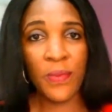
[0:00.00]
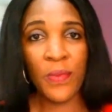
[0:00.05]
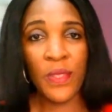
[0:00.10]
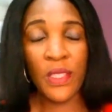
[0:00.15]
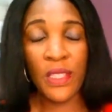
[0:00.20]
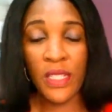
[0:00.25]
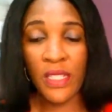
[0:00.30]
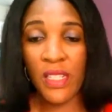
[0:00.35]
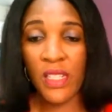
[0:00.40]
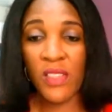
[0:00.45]
This
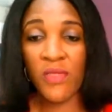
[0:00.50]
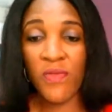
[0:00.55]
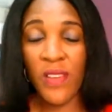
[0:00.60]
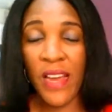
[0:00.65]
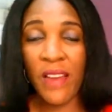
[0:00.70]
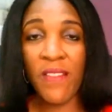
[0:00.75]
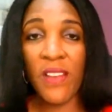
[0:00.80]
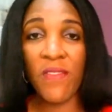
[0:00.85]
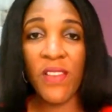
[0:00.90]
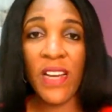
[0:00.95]
is very,
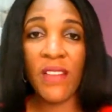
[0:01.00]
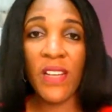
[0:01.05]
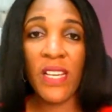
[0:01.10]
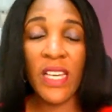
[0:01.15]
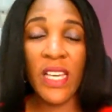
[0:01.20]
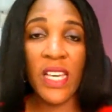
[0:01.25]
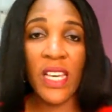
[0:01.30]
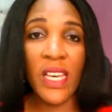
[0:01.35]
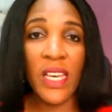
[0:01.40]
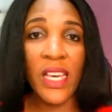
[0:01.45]
very
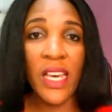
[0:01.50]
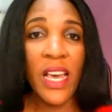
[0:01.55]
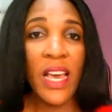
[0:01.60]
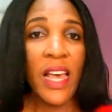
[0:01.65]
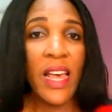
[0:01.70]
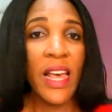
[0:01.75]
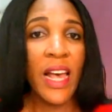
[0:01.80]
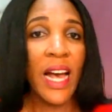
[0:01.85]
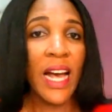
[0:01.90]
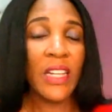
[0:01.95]
key.
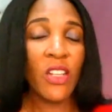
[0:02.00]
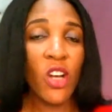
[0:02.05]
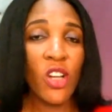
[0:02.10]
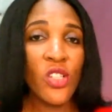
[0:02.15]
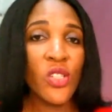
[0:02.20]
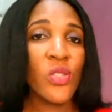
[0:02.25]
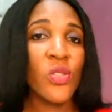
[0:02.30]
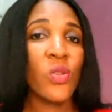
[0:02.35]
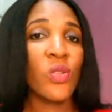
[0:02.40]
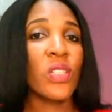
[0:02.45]
And
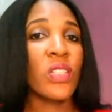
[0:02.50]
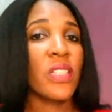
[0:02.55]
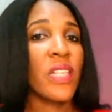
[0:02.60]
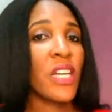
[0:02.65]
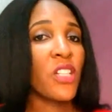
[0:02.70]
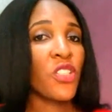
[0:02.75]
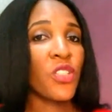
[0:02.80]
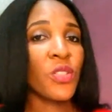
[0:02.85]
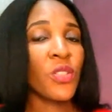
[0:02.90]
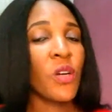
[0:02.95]
also, they should
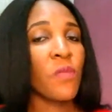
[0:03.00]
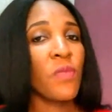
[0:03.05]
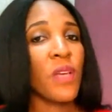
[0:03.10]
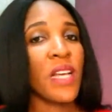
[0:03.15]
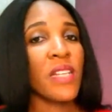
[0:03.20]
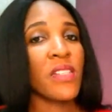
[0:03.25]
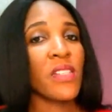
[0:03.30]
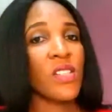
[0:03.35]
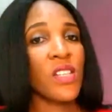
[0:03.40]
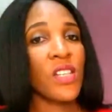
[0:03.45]
not be
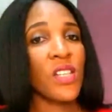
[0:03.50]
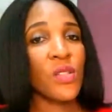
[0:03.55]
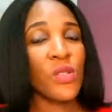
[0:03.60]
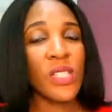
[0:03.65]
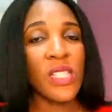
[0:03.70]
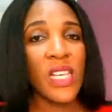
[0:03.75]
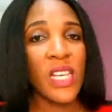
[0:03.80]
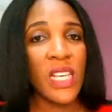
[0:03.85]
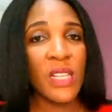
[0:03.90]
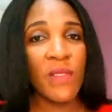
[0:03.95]
excuse
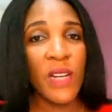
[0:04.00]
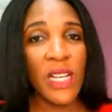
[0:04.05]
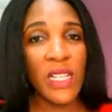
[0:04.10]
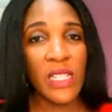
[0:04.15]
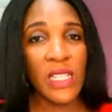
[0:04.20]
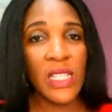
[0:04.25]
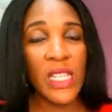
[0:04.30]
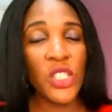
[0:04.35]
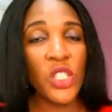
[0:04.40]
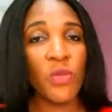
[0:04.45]
givers. They
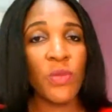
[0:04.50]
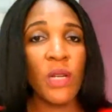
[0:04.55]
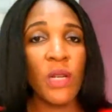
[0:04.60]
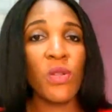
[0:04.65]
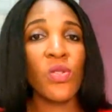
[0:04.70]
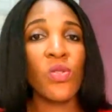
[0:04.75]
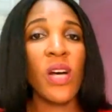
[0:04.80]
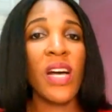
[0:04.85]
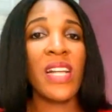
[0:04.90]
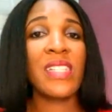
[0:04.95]
should be able to
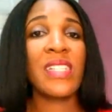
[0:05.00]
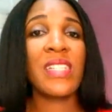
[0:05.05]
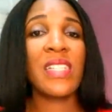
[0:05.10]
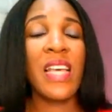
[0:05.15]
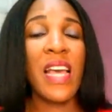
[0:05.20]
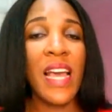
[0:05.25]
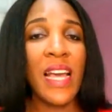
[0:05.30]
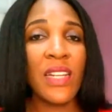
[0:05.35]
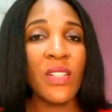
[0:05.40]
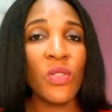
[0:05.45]
attend
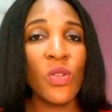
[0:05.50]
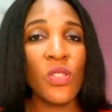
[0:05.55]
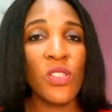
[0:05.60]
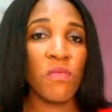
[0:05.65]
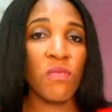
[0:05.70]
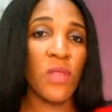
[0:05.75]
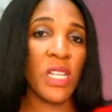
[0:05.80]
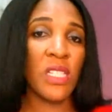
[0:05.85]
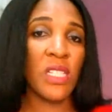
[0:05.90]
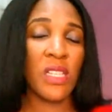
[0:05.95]
those
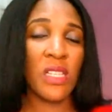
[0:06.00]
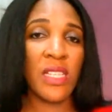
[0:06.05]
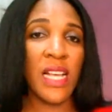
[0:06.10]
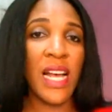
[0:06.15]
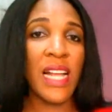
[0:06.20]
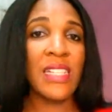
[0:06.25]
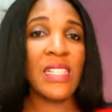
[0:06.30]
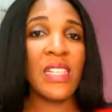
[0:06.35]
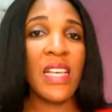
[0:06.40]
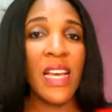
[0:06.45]
meetings,
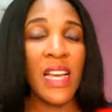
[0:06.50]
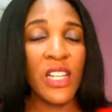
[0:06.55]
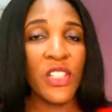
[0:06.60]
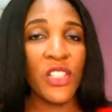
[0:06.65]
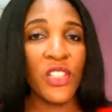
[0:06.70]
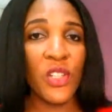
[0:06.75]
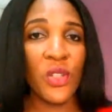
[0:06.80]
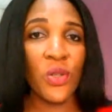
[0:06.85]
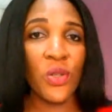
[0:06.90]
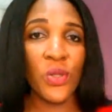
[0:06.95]
attend your
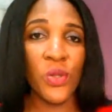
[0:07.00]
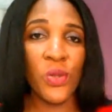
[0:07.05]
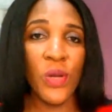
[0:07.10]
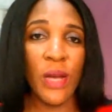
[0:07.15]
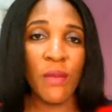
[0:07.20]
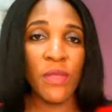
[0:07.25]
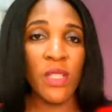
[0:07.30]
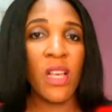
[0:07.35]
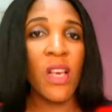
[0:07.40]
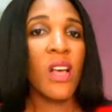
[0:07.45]
whole events.
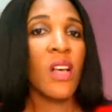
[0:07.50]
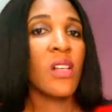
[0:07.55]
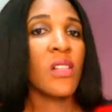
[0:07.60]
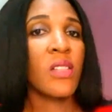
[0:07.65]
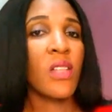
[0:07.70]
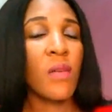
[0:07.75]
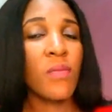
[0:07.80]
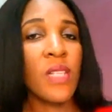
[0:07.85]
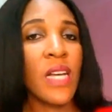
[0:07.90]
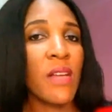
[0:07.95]

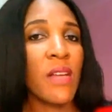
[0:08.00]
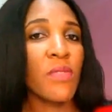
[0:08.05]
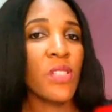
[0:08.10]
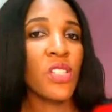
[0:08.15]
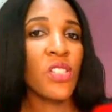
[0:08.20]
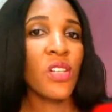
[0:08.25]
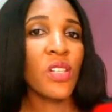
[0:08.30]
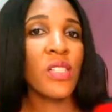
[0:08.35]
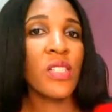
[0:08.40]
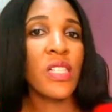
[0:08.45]
Sometimes in
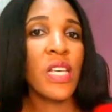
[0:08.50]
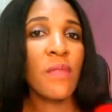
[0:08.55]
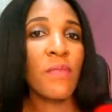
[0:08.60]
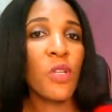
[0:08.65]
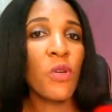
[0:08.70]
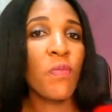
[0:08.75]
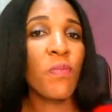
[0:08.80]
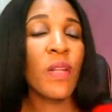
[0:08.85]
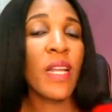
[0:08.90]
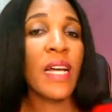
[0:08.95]
your team, you
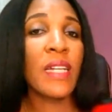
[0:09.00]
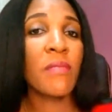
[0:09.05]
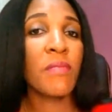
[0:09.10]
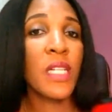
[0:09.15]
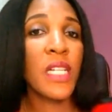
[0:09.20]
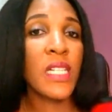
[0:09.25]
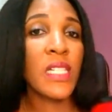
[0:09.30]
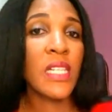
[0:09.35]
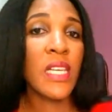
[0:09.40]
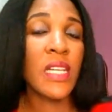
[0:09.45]
plan
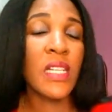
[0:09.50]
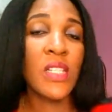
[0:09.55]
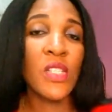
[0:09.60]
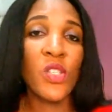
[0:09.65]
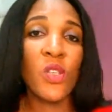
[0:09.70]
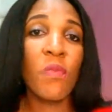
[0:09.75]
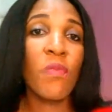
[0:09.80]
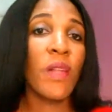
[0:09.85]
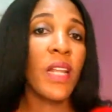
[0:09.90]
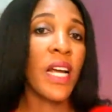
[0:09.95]
meetings, you
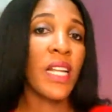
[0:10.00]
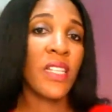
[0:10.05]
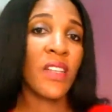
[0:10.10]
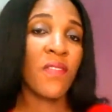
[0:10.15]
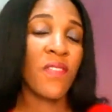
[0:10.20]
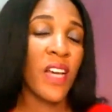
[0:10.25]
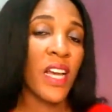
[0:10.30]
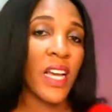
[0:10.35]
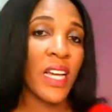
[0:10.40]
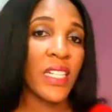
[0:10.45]
plan
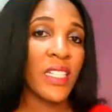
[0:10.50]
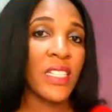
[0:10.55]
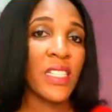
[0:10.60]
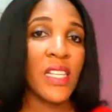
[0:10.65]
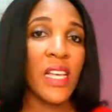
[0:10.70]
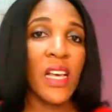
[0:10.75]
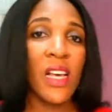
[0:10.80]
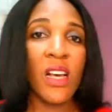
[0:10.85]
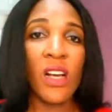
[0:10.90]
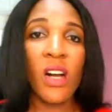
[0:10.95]
events.
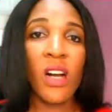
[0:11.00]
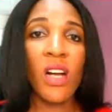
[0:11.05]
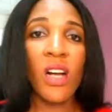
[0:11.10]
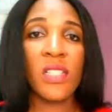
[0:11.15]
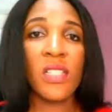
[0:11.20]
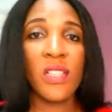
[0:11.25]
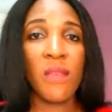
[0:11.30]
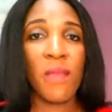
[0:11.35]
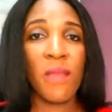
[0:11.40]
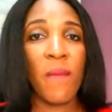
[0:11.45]
Core team
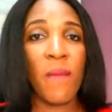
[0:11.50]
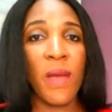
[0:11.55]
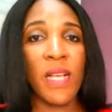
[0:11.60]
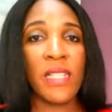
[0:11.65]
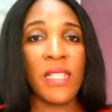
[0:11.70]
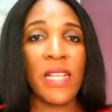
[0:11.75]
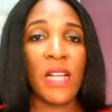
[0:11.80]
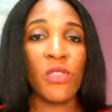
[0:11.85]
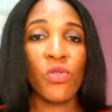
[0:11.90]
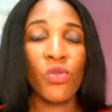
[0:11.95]
members
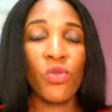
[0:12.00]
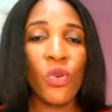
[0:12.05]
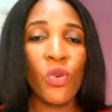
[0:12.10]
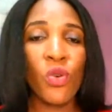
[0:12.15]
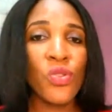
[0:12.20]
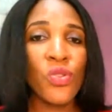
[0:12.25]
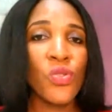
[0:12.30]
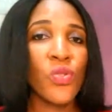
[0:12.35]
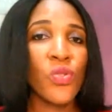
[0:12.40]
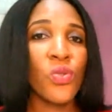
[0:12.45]
are those
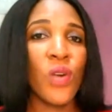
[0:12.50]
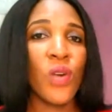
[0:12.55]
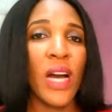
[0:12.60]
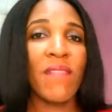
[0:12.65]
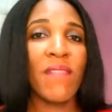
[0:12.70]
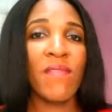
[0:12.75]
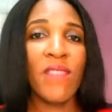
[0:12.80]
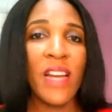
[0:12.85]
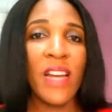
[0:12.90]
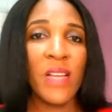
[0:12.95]
who are
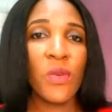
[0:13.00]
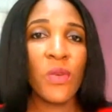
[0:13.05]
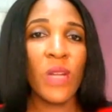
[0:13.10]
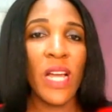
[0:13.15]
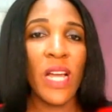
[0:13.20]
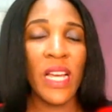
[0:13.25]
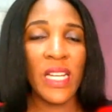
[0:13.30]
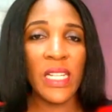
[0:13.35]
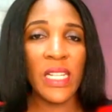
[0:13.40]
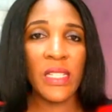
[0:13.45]
regular
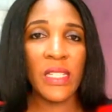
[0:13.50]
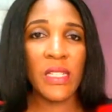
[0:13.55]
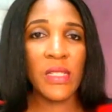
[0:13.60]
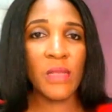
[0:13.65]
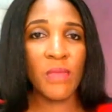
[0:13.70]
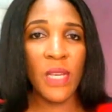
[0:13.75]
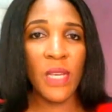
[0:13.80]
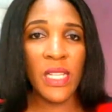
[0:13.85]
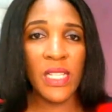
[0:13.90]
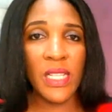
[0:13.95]
in these
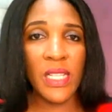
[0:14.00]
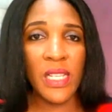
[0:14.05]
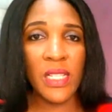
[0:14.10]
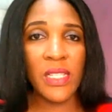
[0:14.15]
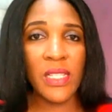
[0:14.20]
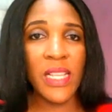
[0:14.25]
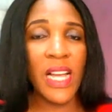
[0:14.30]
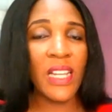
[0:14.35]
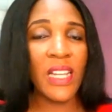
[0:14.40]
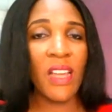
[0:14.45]
meetings. They are
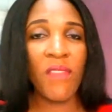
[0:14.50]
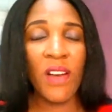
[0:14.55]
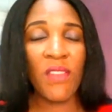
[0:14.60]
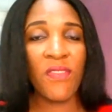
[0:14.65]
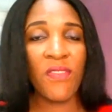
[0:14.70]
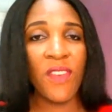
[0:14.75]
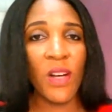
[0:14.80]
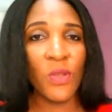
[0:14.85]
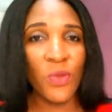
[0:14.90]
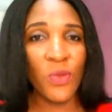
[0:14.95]
never
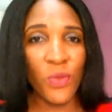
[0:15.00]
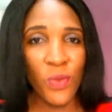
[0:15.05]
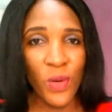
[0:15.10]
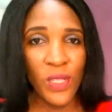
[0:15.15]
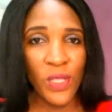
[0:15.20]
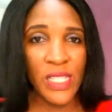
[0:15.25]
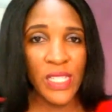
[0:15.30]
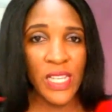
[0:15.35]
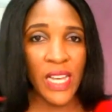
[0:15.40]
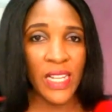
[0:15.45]
found
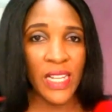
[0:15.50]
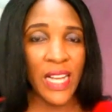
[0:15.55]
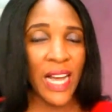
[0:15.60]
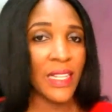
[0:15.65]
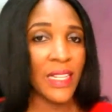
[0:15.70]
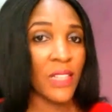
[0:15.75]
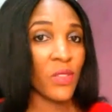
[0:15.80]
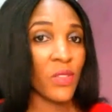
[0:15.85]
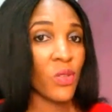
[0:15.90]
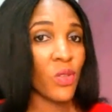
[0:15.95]
wanting, and they
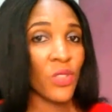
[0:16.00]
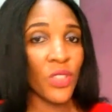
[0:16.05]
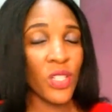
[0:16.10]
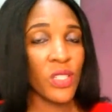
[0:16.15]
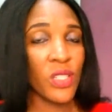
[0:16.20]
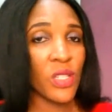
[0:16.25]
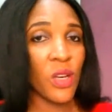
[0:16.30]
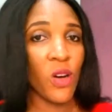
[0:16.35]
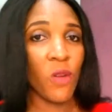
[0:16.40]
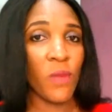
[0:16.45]
don't just
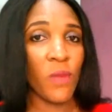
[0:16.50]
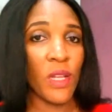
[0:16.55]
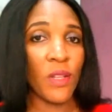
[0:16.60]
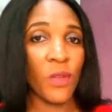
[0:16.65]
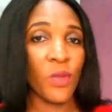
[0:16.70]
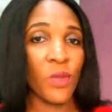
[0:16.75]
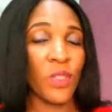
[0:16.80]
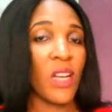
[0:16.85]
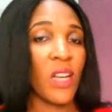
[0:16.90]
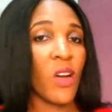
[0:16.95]
come alone.
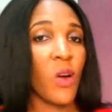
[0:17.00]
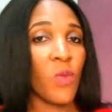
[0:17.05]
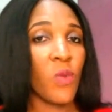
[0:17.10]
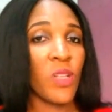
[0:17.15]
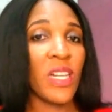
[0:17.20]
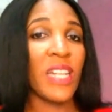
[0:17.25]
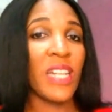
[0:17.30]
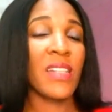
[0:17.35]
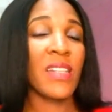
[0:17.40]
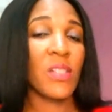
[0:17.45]
They come with at
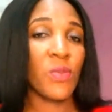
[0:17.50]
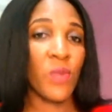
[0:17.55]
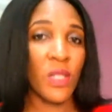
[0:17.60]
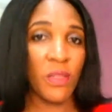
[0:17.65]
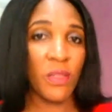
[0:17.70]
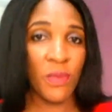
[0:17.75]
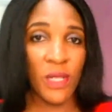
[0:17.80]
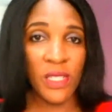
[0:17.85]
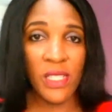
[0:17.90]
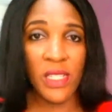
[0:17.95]
least 1
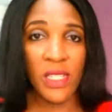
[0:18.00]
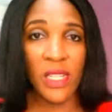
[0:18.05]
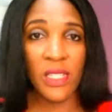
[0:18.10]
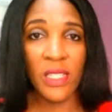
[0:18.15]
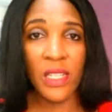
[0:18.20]
person.